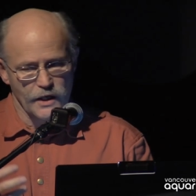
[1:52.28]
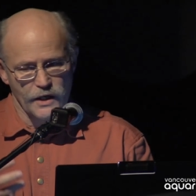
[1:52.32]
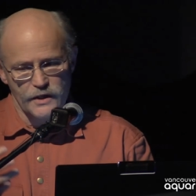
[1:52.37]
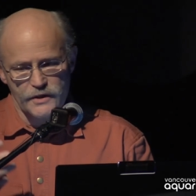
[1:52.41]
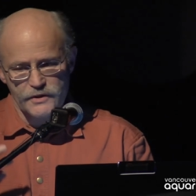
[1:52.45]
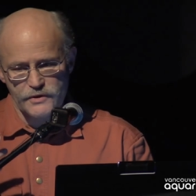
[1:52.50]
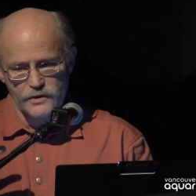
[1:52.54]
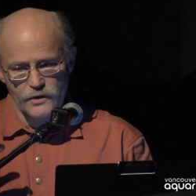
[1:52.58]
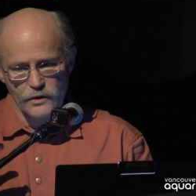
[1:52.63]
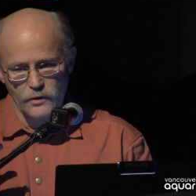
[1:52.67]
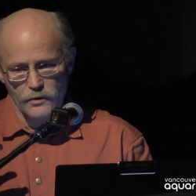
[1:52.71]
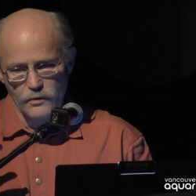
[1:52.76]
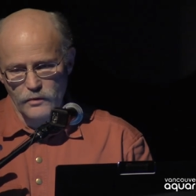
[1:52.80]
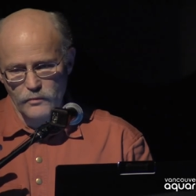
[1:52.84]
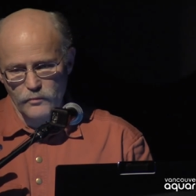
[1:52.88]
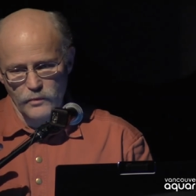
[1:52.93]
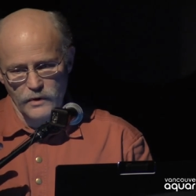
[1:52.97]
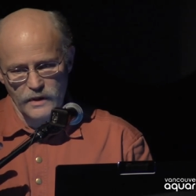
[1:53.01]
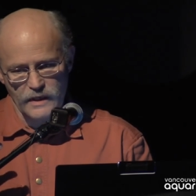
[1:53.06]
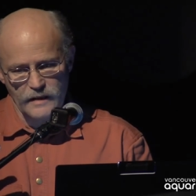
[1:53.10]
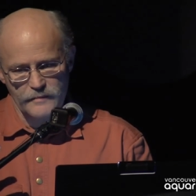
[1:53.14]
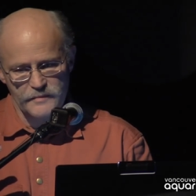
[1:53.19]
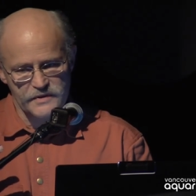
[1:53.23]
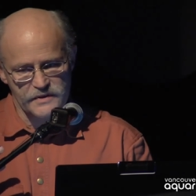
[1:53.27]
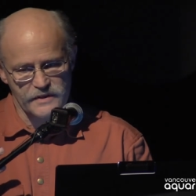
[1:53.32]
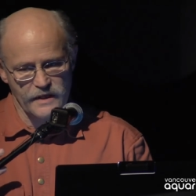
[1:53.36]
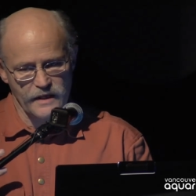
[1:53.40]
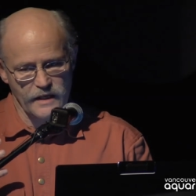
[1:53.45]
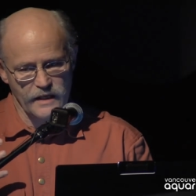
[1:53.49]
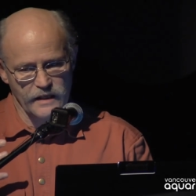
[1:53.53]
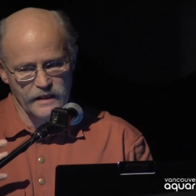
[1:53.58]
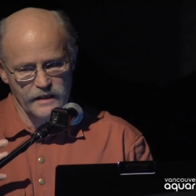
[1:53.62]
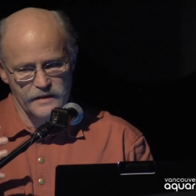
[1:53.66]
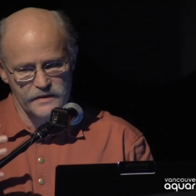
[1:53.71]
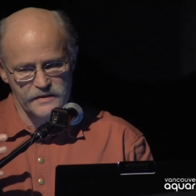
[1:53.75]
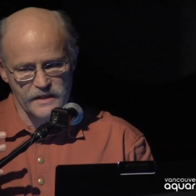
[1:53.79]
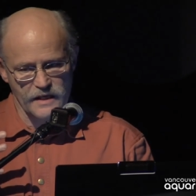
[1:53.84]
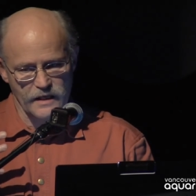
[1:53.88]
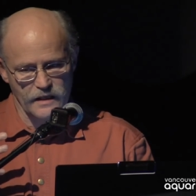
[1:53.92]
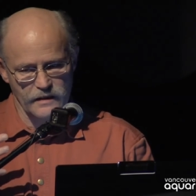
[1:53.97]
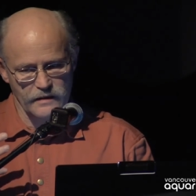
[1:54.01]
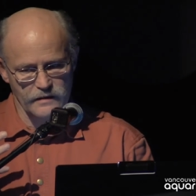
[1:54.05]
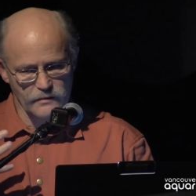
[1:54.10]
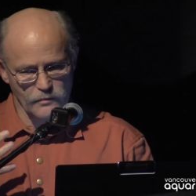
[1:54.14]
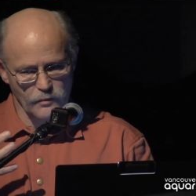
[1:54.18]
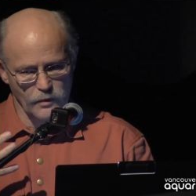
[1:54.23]
So what I'm saying is that
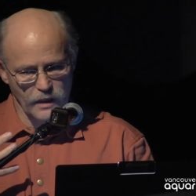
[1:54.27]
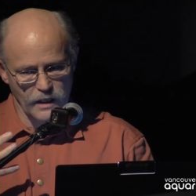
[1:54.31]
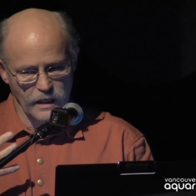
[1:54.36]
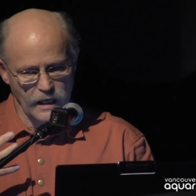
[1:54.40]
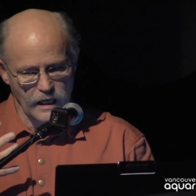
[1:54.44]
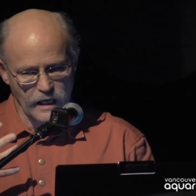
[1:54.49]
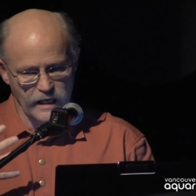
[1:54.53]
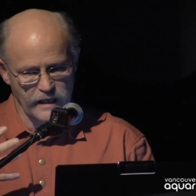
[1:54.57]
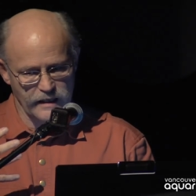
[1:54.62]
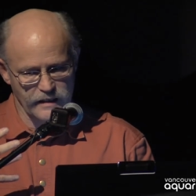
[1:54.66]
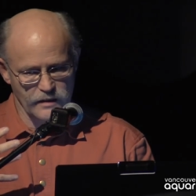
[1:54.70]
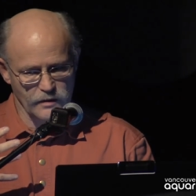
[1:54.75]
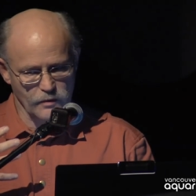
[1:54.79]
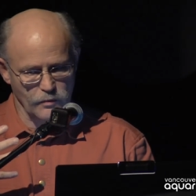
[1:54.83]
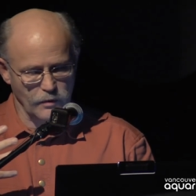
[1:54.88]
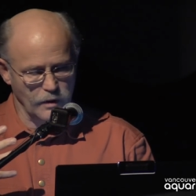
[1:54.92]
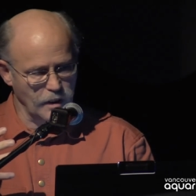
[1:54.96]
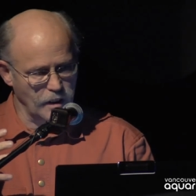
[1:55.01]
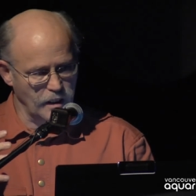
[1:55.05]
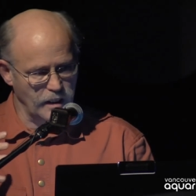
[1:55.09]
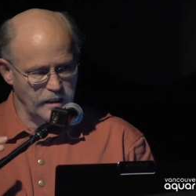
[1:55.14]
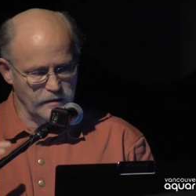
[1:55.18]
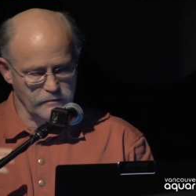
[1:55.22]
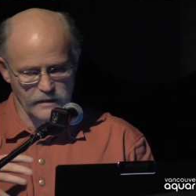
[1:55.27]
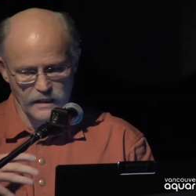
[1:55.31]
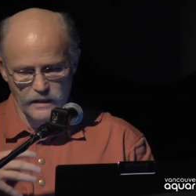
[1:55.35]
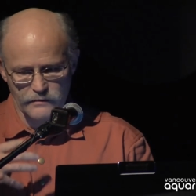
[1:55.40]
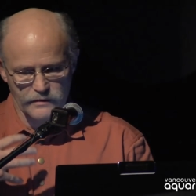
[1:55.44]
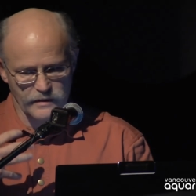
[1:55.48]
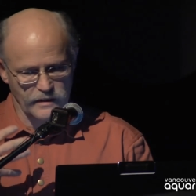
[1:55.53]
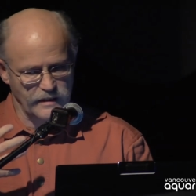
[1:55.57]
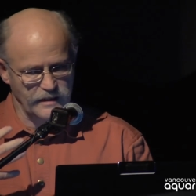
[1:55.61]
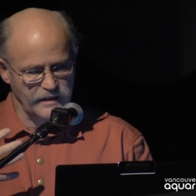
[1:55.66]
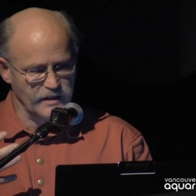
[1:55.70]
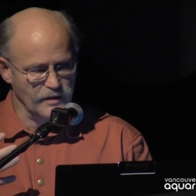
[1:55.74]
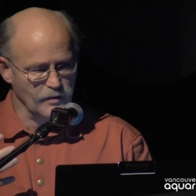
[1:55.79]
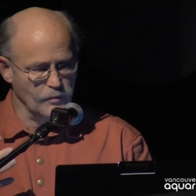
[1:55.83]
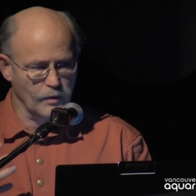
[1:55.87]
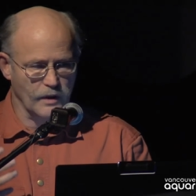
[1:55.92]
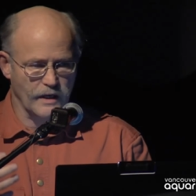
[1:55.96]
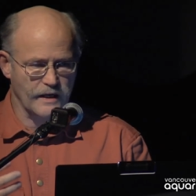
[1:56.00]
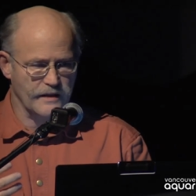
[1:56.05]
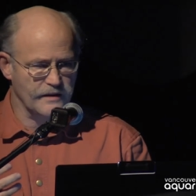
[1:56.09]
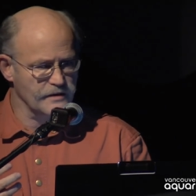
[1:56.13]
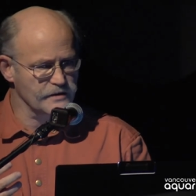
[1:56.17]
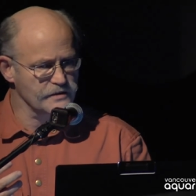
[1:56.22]
in Gua, Haida Gwaii, around Haida
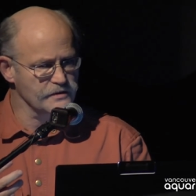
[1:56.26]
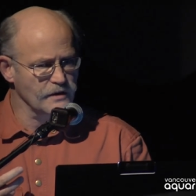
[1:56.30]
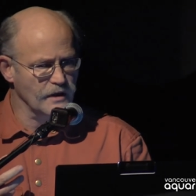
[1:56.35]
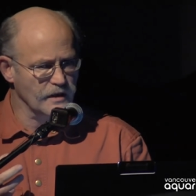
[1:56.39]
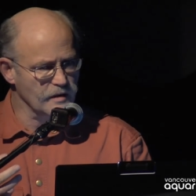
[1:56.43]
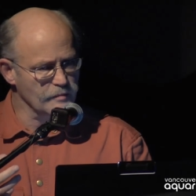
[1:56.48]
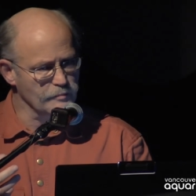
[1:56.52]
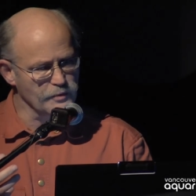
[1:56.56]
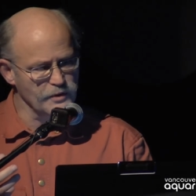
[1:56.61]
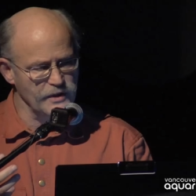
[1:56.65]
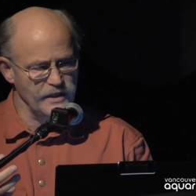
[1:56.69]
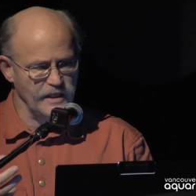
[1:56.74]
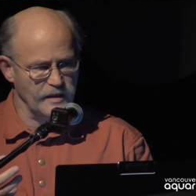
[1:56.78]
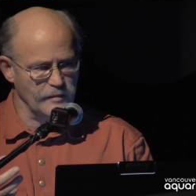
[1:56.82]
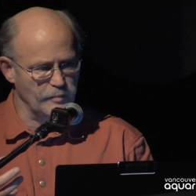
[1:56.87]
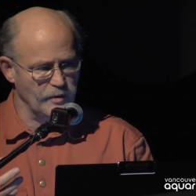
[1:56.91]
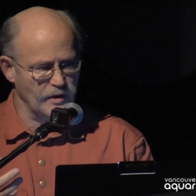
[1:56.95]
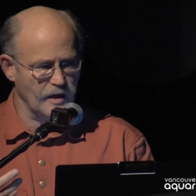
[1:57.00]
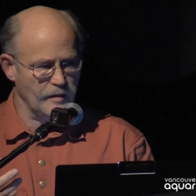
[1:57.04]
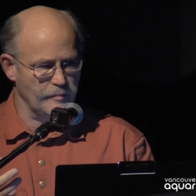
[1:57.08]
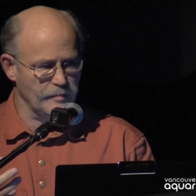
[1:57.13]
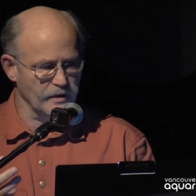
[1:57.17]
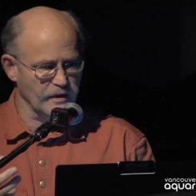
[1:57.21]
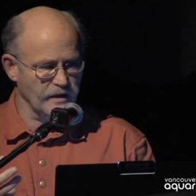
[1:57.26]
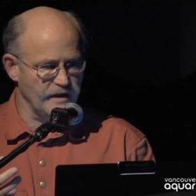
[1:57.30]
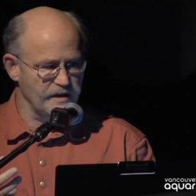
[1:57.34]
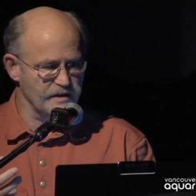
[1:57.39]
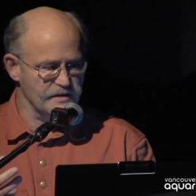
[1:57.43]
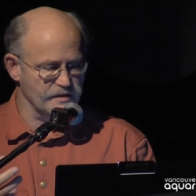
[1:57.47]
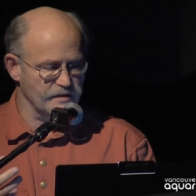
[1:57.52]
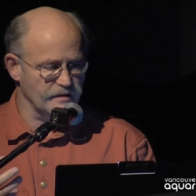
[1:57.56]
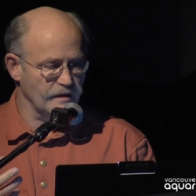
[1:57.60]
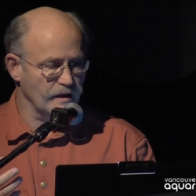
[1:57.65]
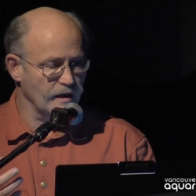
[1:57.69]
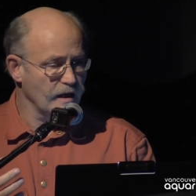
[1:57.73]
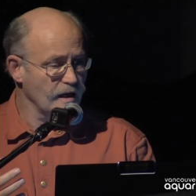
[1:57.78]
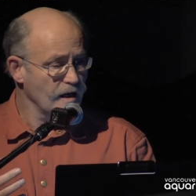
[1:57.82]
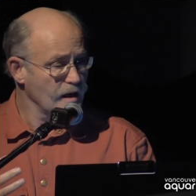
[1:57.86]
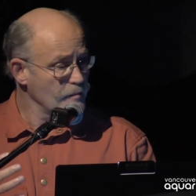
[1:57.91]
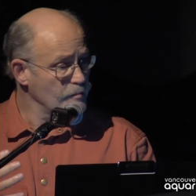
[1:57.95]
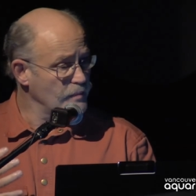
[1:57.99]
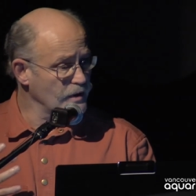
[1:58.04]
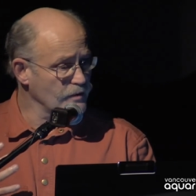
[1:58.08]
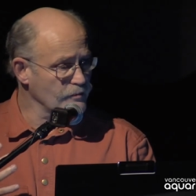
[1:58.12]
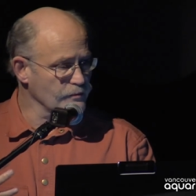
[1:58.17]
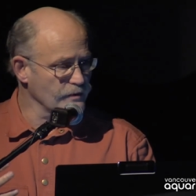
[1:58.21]
Gwaii, there's not a breeding population,
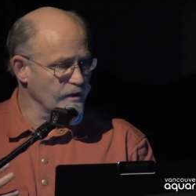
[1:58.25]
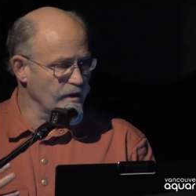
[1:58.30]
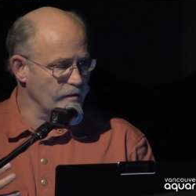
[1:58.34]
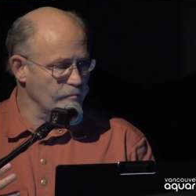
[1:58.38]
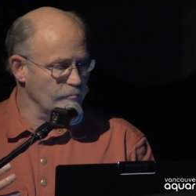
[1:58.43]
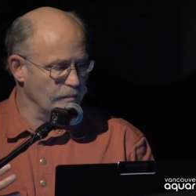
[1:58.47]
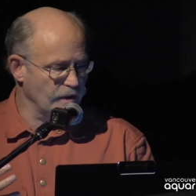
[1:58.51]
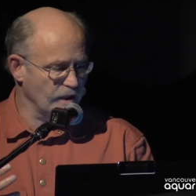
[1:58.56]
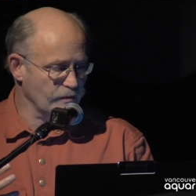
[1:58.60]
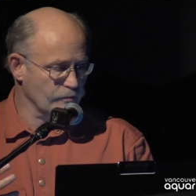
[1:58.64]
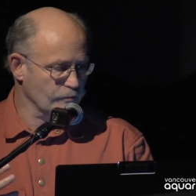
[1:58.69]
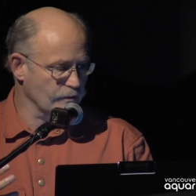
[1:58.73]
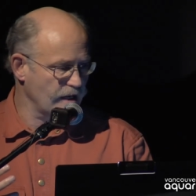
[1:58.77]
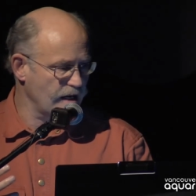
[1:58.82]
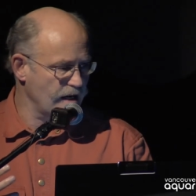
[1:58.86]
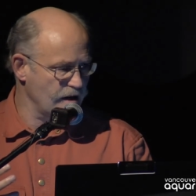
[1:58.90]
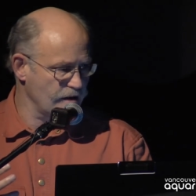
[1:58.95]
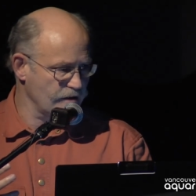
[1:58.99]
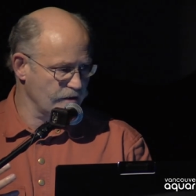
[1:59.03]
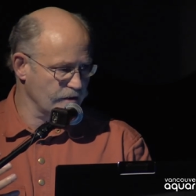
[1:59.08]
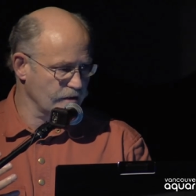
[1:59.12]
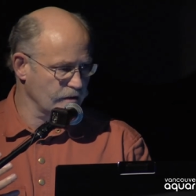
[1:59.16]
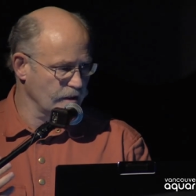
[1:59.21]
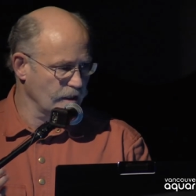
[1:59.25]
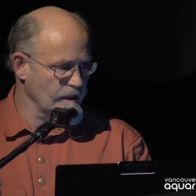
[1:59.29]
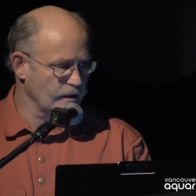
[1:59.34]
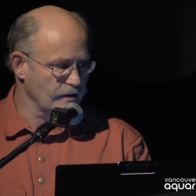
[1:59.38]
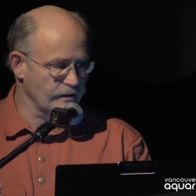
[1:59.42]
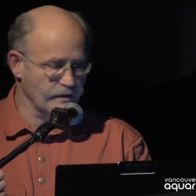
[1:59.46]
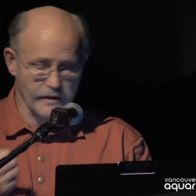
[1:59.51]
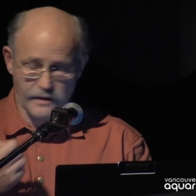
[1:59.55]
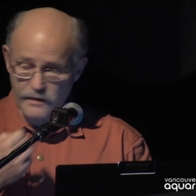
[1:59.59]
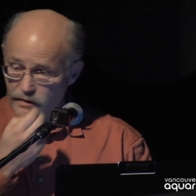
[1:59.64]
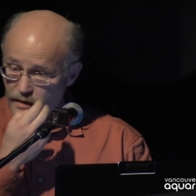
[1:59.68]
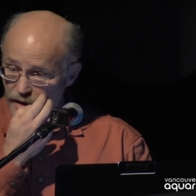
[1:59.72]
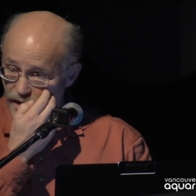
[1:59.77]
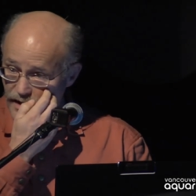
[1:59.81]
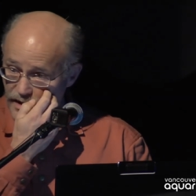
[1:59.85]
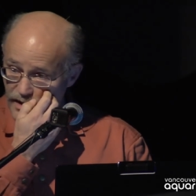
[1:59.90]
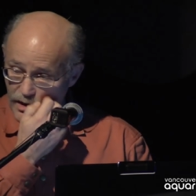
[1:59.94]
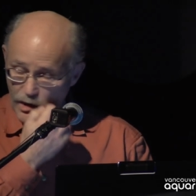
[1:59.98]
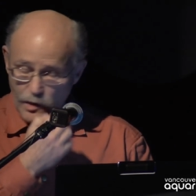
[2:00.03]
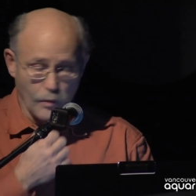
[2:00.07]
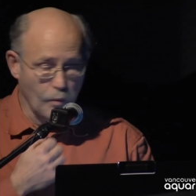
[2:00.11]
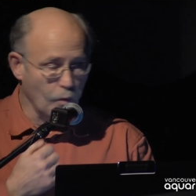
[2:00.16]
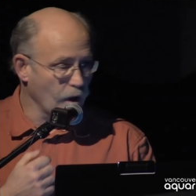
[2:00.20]
but, ra but rather there
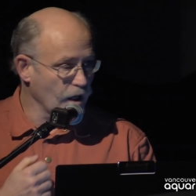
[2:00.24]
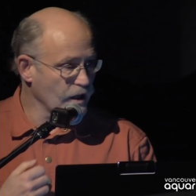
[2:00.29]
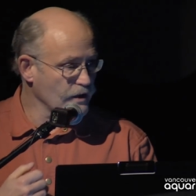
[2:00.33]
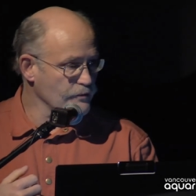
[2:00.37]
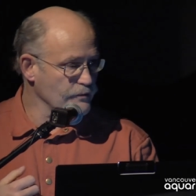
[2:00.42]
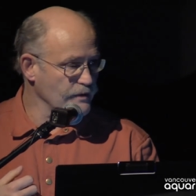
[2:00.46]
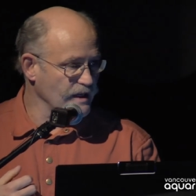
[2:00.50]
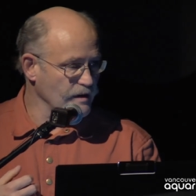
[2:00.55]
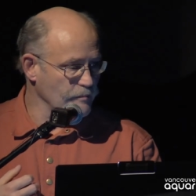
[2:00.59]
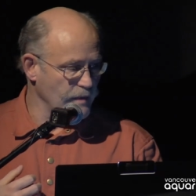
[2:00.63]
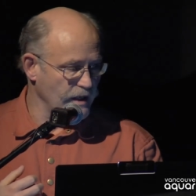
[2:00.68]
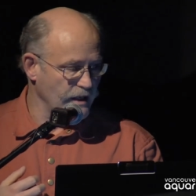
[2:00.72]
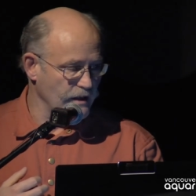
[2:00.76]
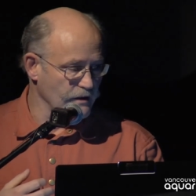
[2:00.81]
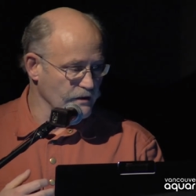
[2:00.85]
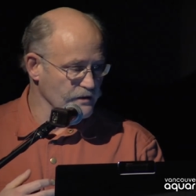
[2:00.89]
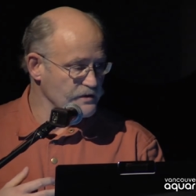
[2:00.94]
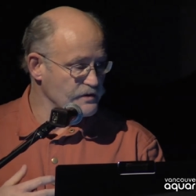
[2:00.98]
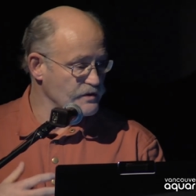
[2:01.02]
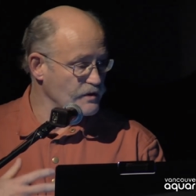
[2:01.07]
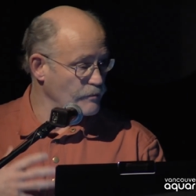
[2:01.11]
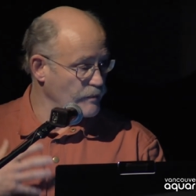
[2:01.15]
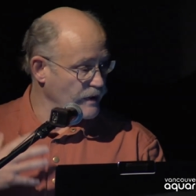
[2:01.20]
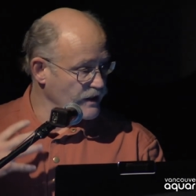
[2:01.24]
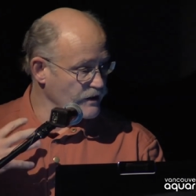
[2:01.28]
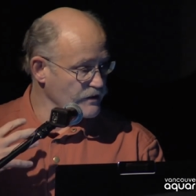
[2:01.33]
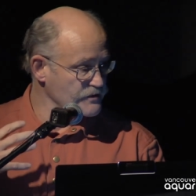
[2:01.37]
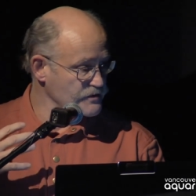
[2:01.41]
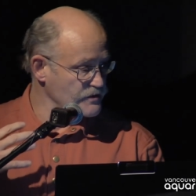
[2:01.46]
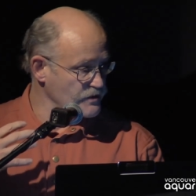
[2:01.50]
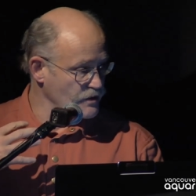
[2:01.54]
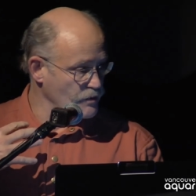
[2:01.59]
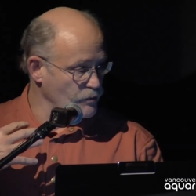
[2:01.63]
are wandering males. The males are